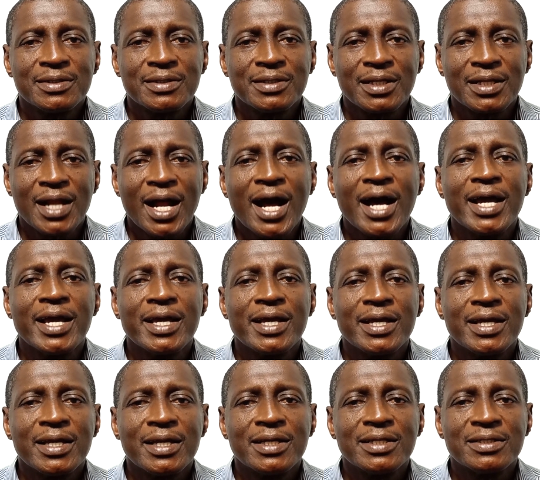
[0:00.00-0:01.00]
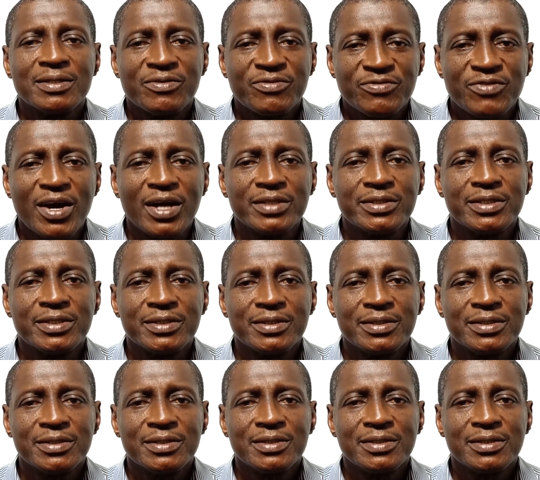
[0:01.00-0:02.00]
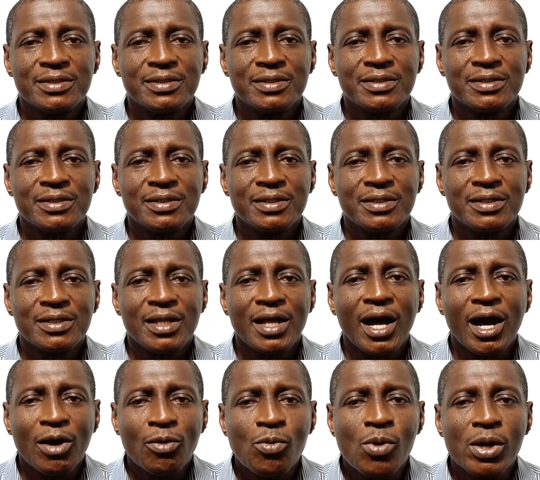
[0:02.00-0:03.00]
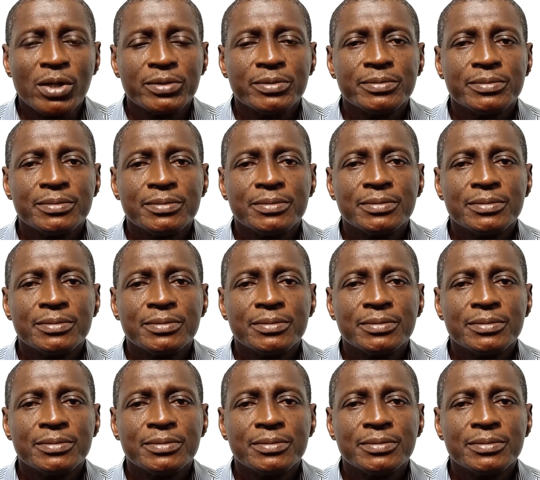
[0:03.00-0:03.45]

that I and the Father are one.